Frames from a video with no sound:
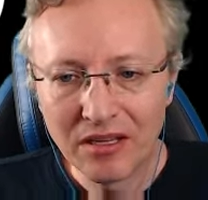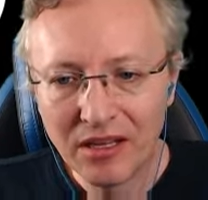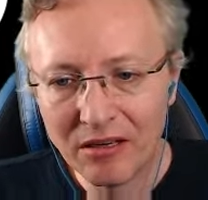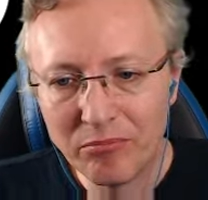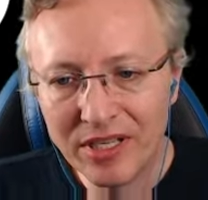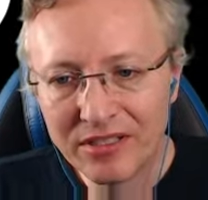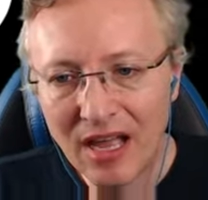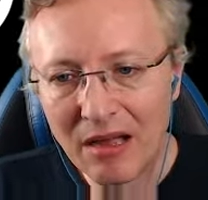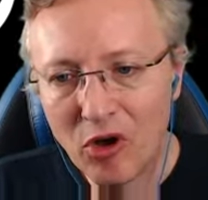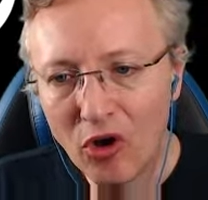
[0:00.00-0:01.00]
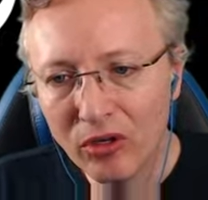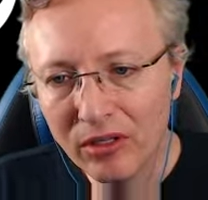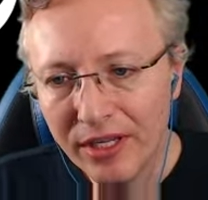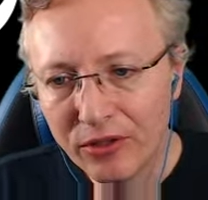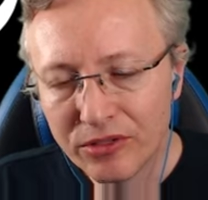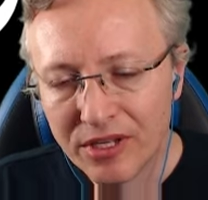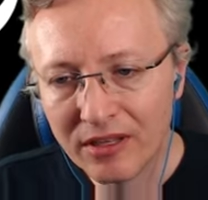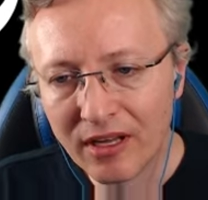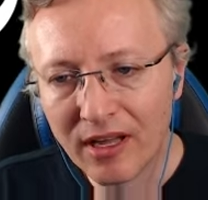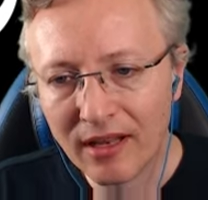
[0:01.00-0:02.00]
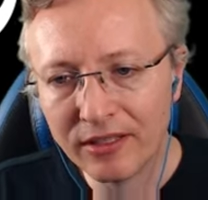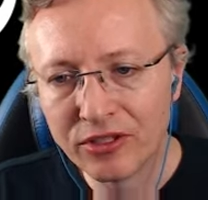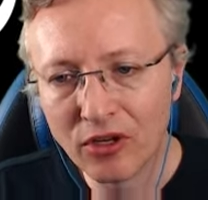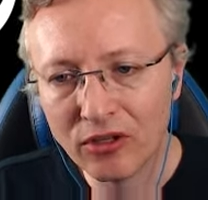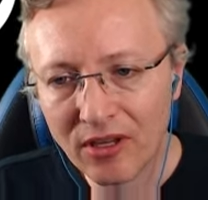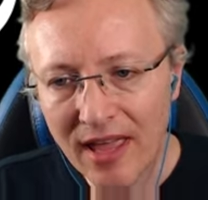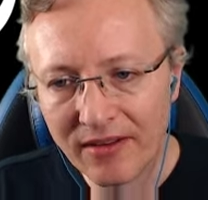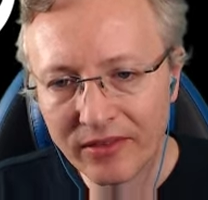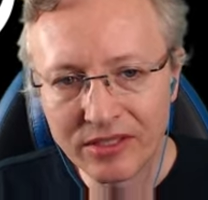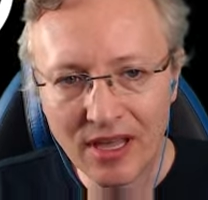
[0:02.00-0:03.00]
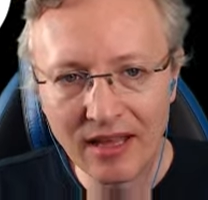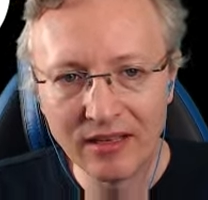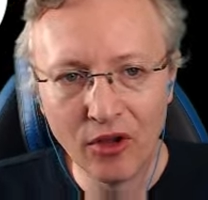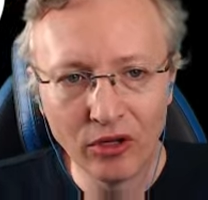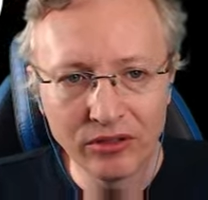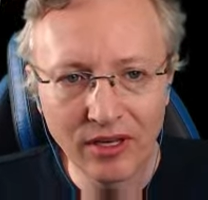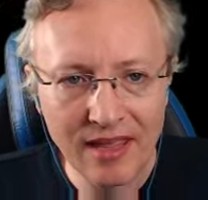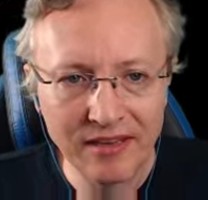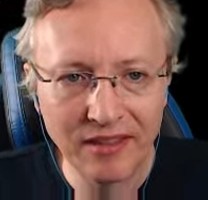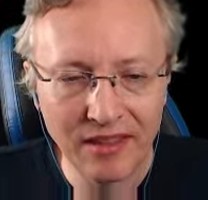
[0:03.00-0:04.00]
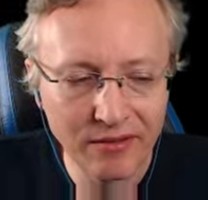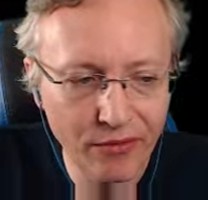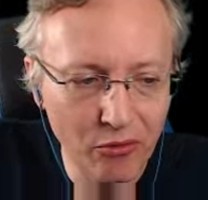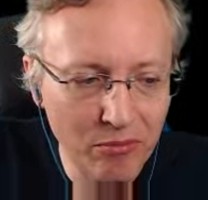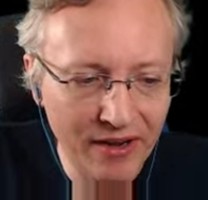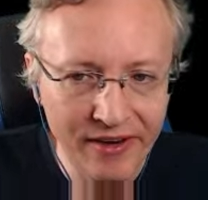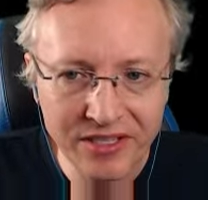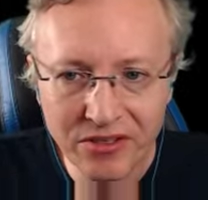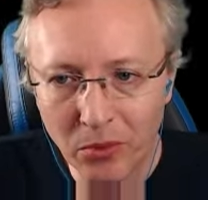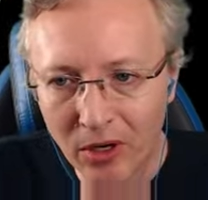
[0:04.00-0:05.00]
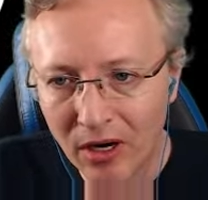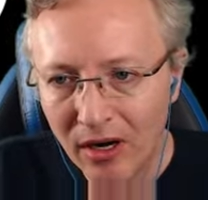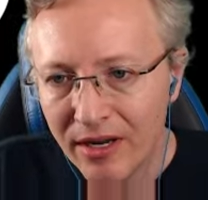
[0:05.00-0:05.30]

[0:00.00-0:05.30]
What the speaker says: it means I'm only using the colors on the canvas and not anything from my reservoir.